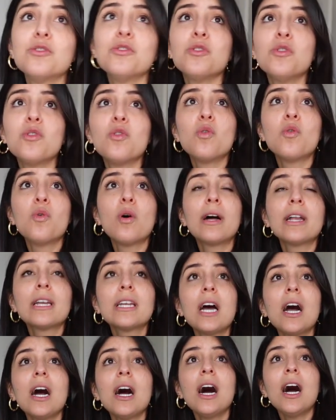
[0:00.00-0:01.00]
and a half. And
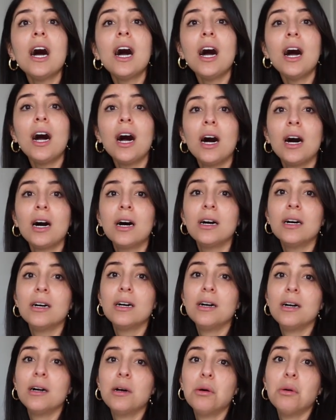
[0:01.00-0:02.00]
a half. It's only a
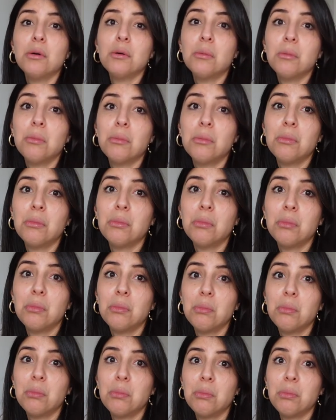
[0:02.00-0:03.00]
grand. What's that?
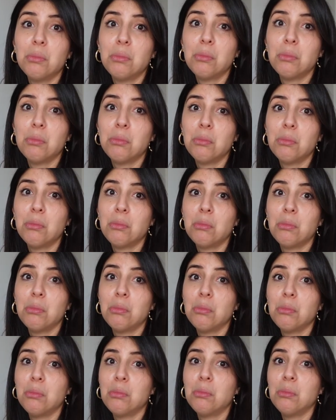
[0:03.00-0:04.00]

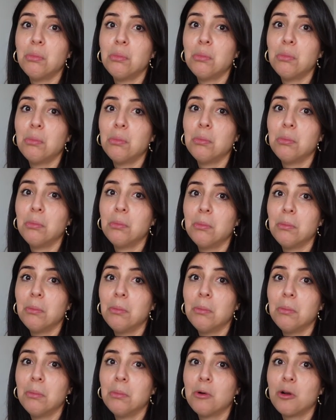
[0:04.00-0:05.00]
5%.
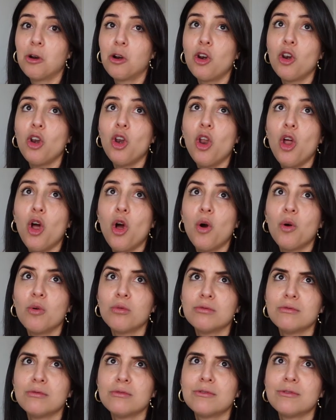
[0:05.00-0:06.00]
1%.
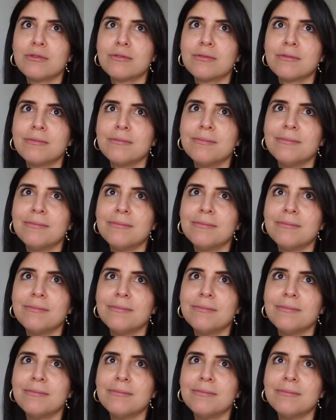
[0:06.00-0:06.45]
Loads.